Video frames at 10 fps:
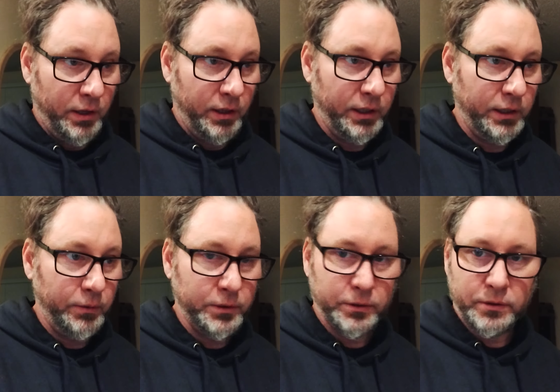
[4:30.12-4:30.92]

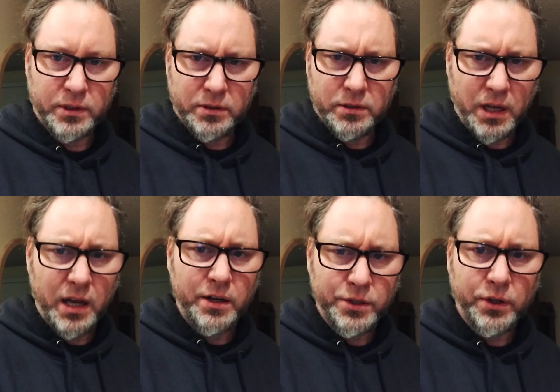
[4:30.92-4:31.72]
It was
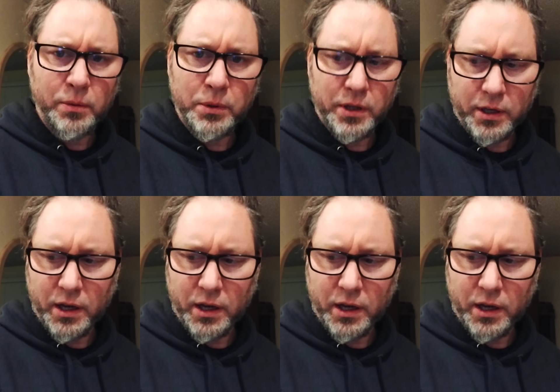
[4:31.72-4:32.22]
kind of troubling,